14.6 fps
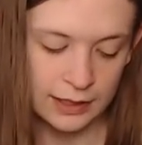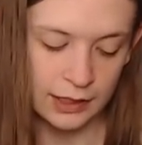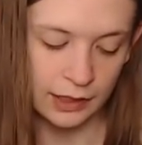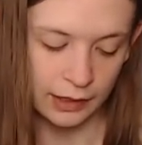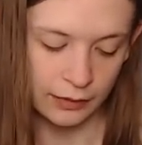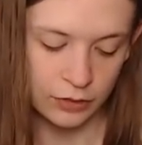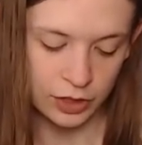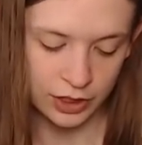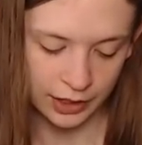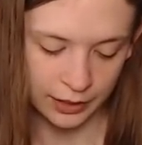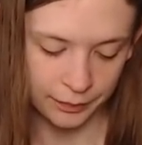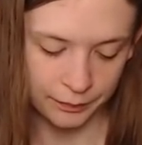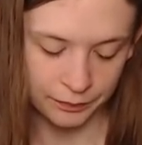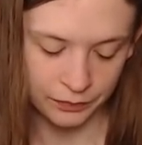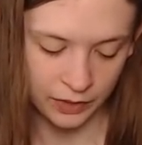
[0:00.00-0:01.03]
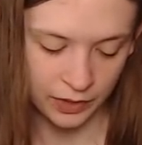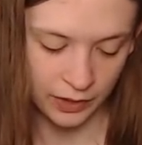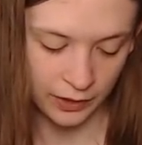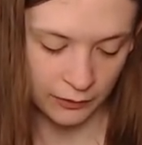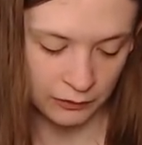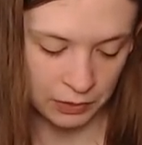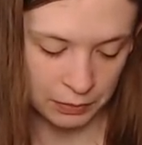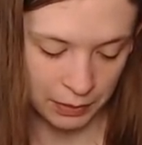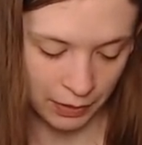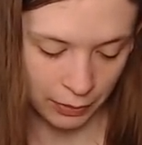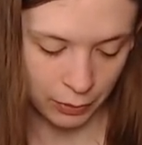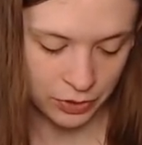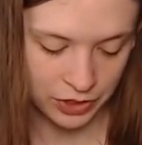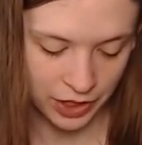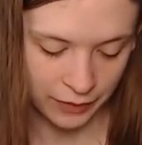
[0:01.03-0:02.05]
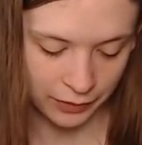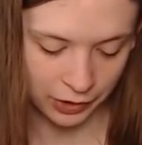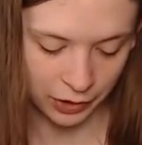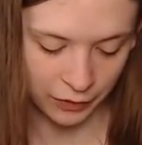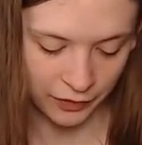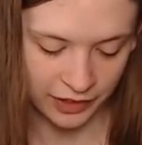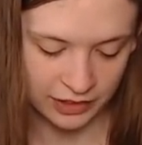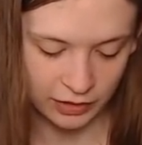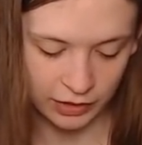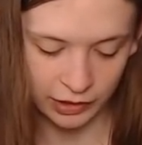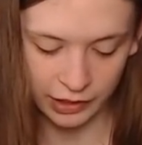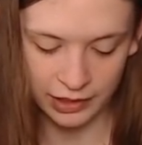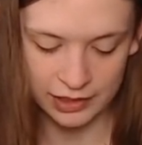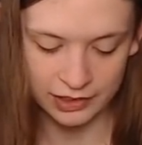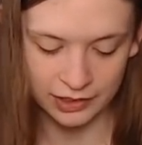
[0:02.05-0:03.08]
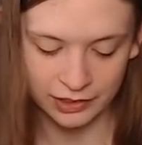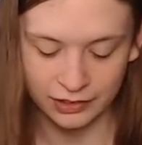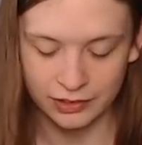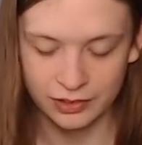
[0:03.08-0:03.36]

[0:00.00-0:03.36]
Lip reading: It's a lot of just like flipping through stuff until you find something like,